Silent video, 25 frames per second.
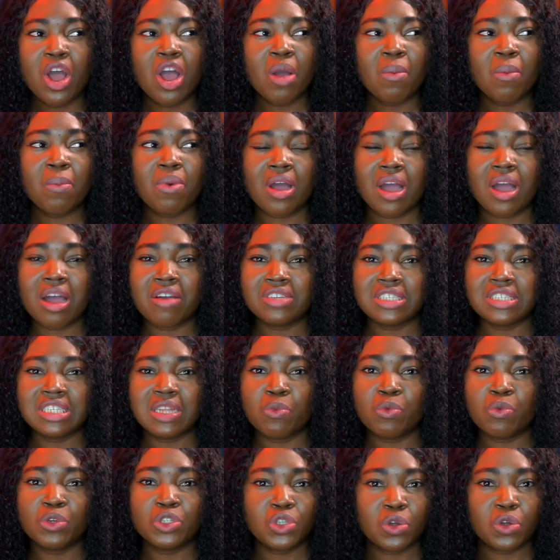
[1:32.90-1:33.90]
But
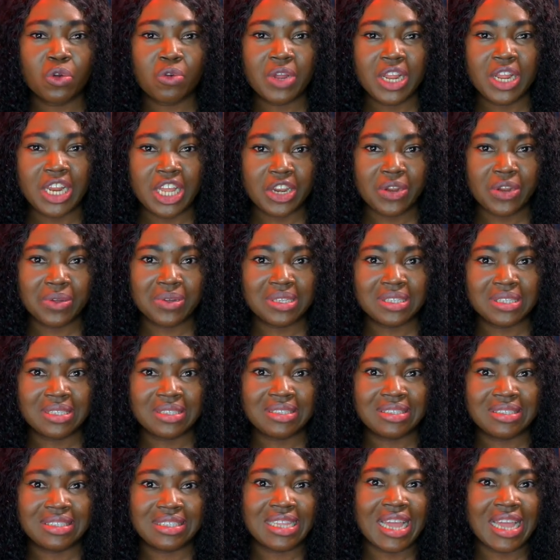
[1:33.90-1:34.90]
obviously, we don't really know
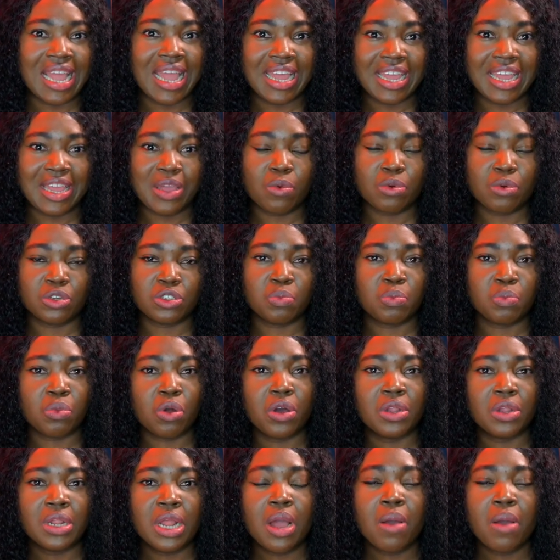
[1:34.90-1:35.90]
the day it was
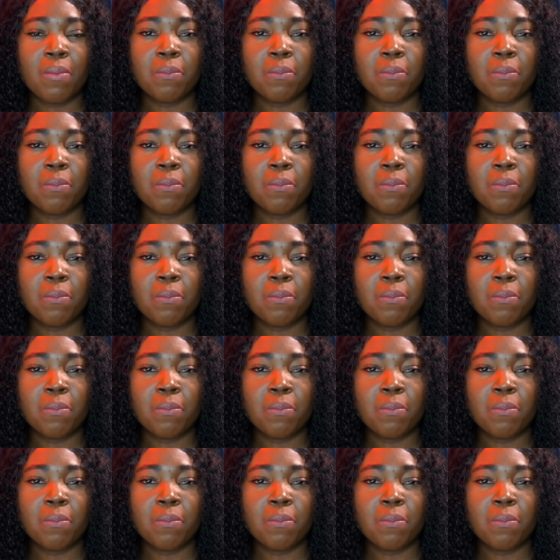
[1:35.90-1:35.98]
born.